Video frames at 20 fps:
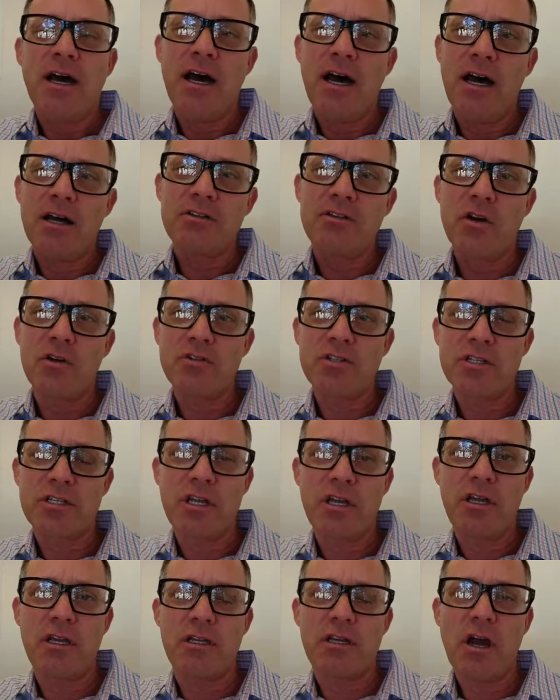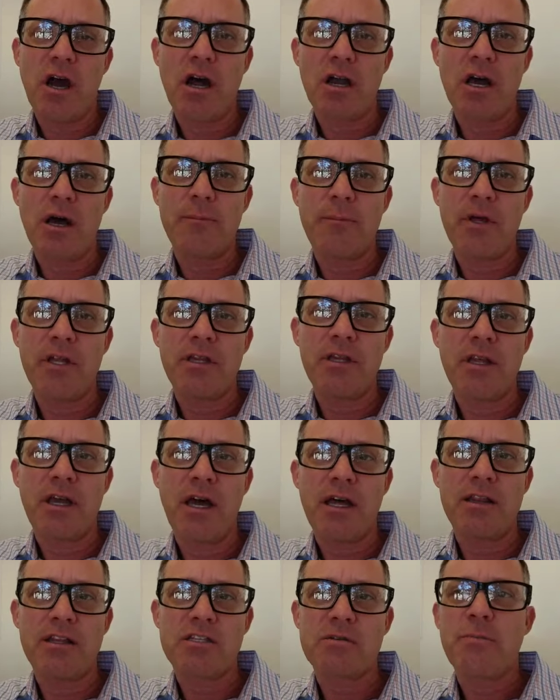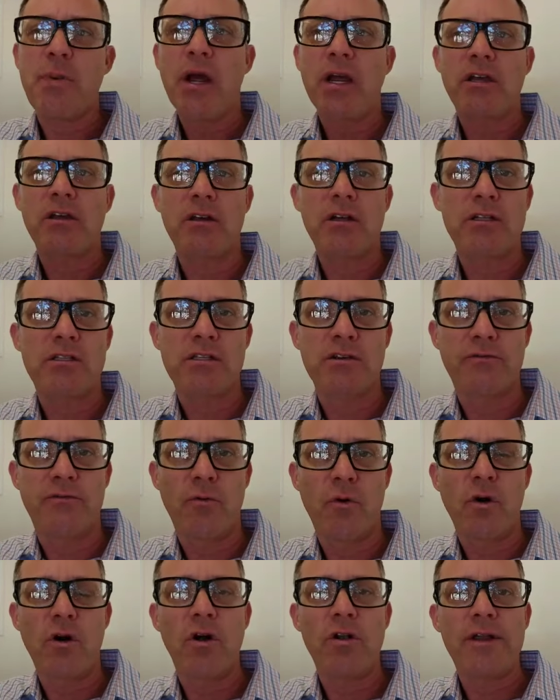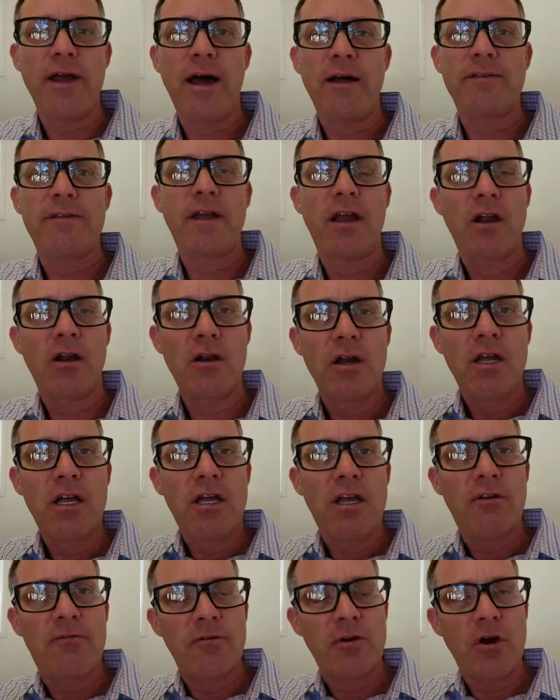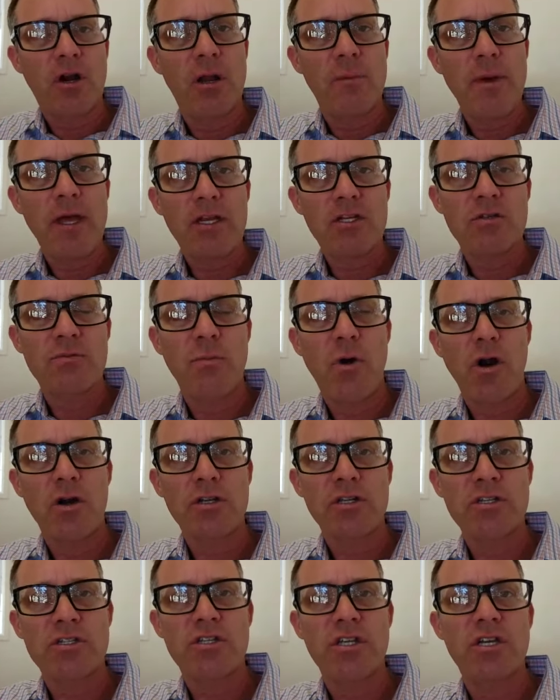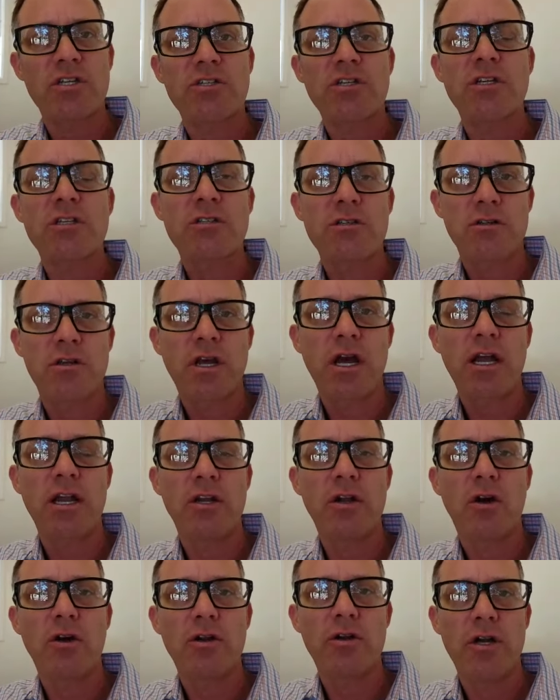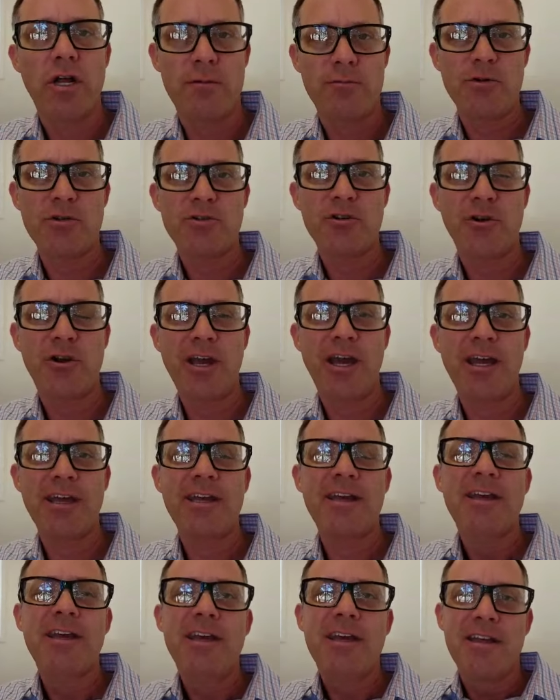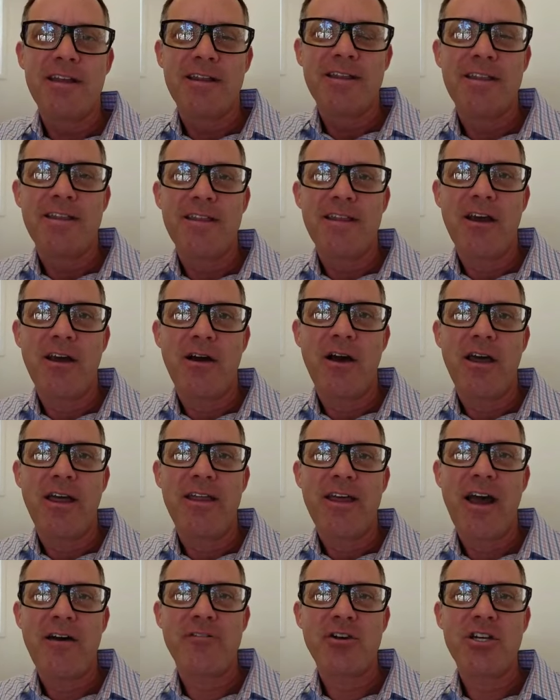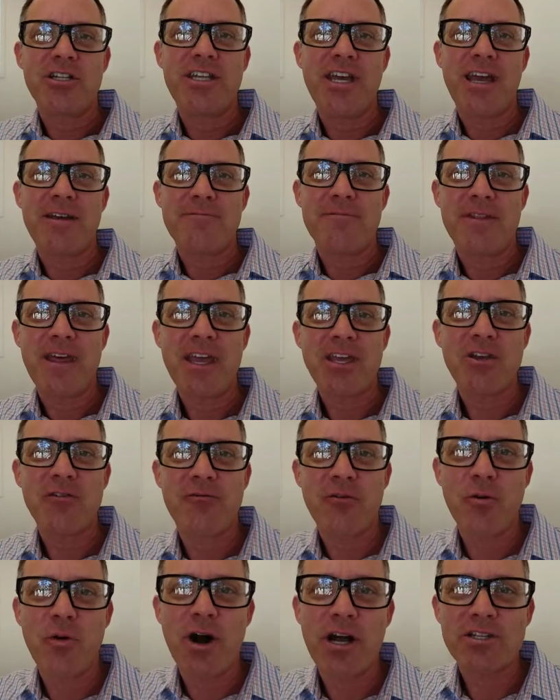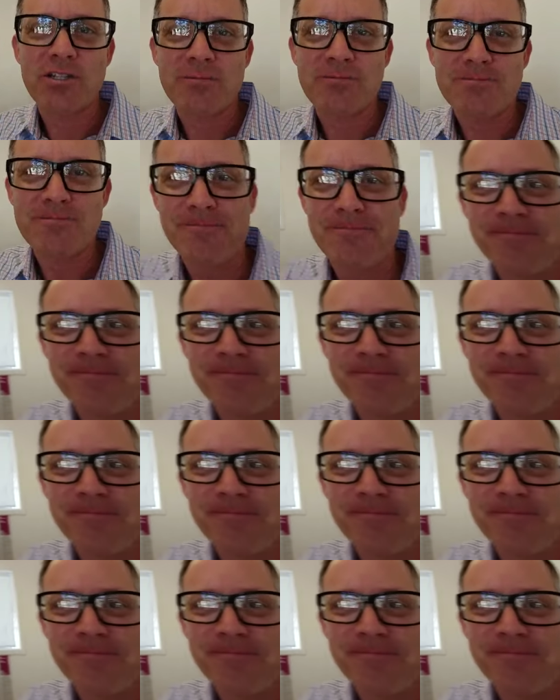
Uh, don't just get caught up in uh, the speculative world out there. If you're going to make smart decisions, you got to know your numbers, okay? Have a good day. Thank you for watching.